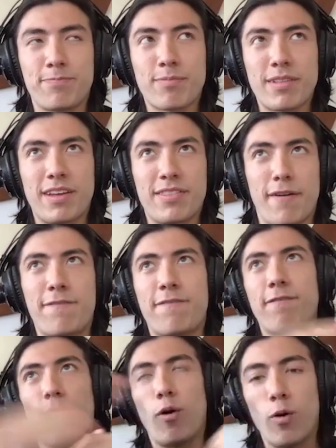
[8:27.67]
the
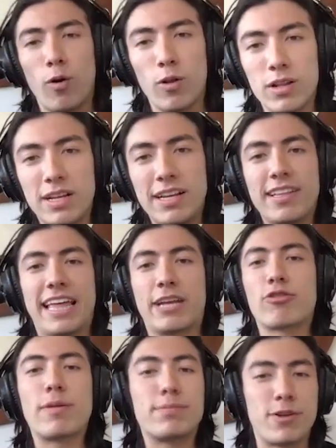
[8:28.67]
full
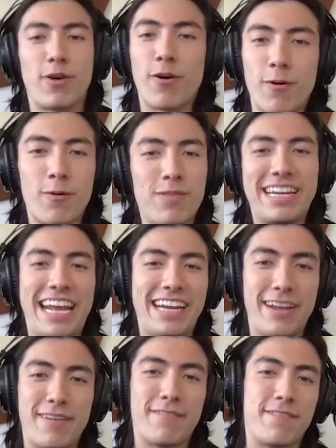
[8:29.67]
crypto
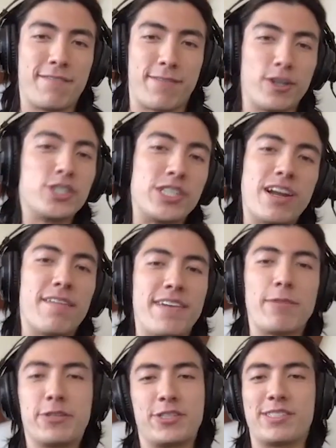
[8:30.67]
native version of it,
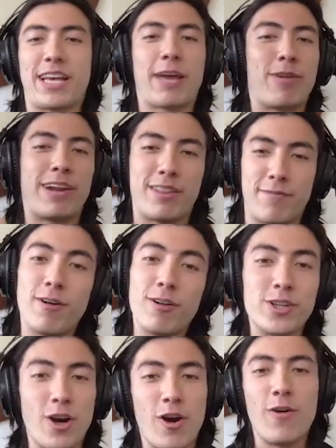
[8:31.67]
which is running the full
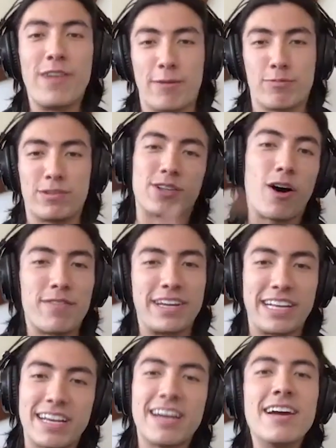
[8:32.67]
node and
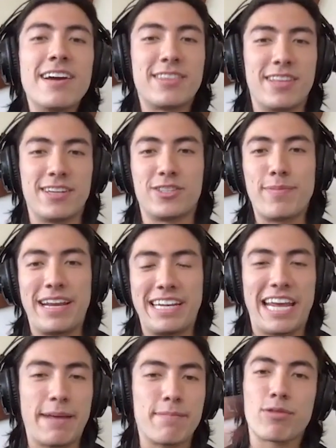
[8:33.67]
resolving the domain
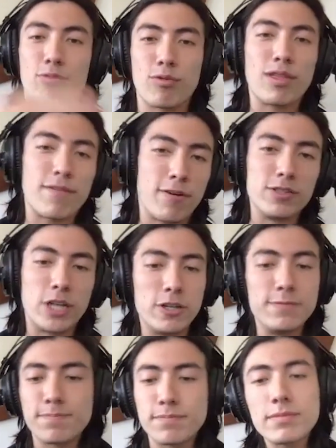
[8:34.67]
name through the full
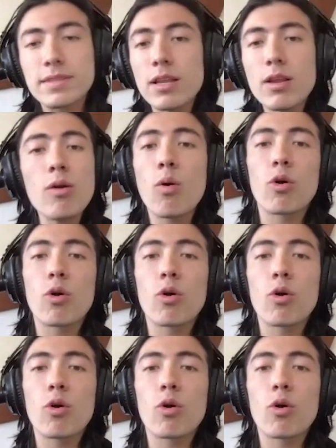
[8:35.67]
node, or